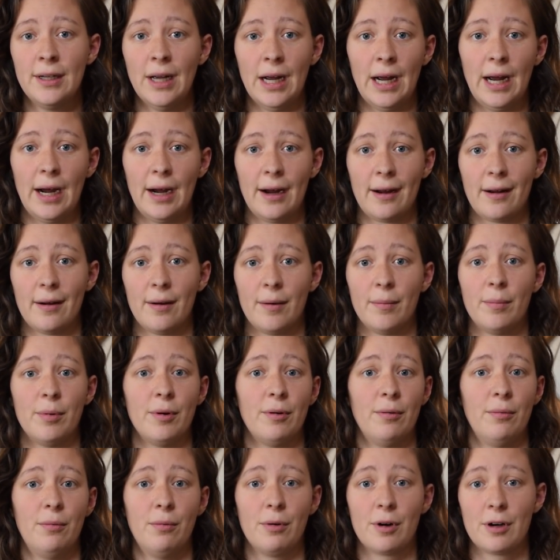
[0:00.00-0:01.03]

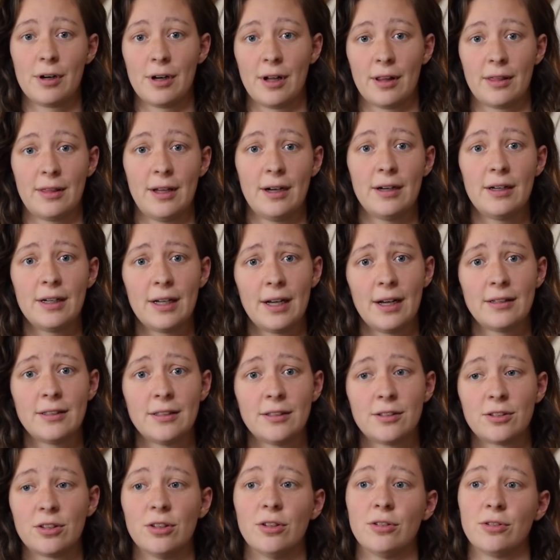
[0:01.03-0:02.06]
but we're not there yet.
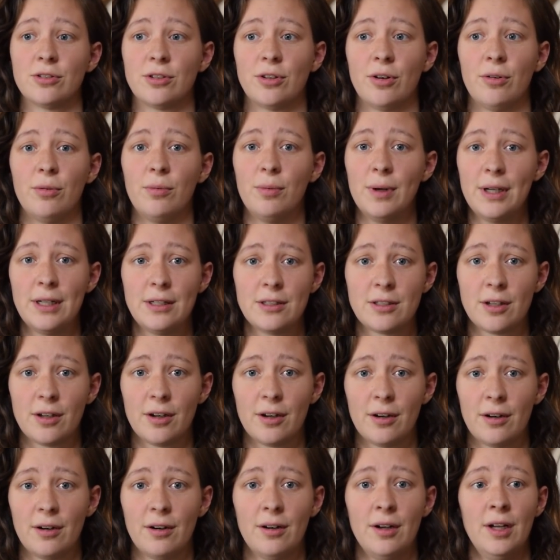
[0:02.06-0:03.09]
It's also
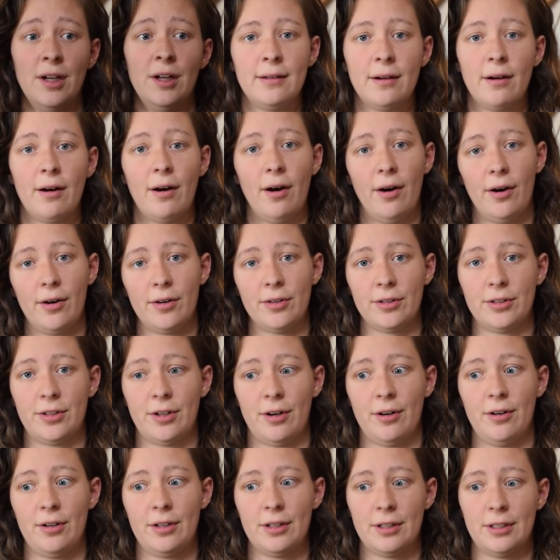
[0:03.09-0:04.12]
winter. Our
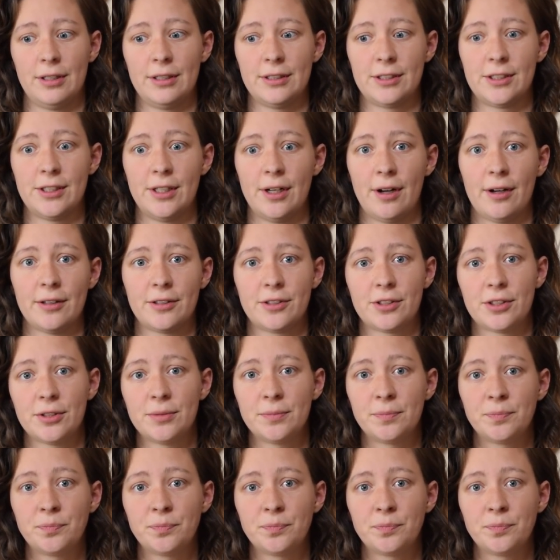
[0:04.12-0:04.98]
garden is not